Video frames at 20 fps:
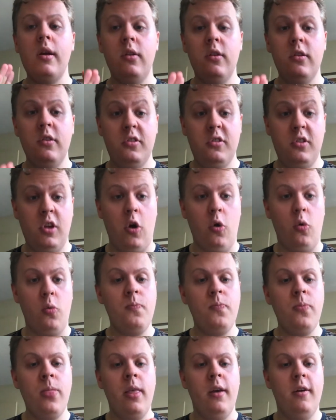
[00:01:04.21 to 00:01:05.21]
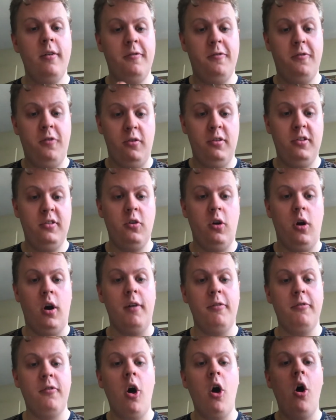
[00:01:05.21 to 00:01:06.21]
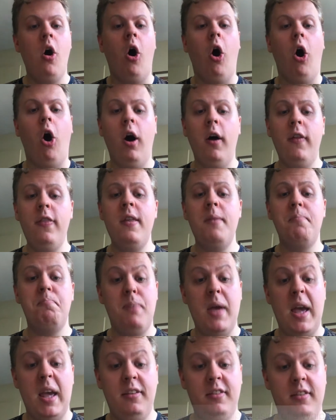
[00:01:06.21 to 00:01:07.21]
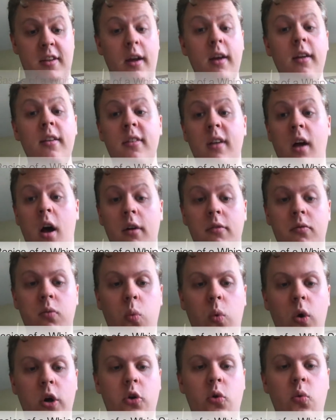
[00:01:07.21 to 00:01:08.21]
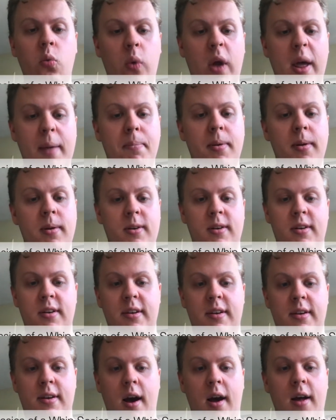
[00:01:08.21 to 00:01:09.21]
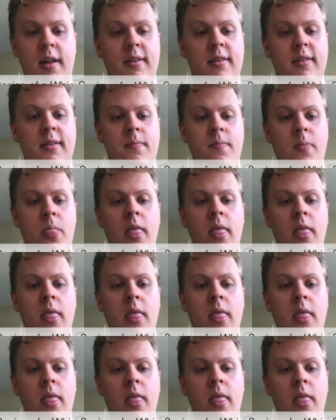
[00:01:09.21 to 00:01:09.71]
So, first off, on the basics of what a whip does.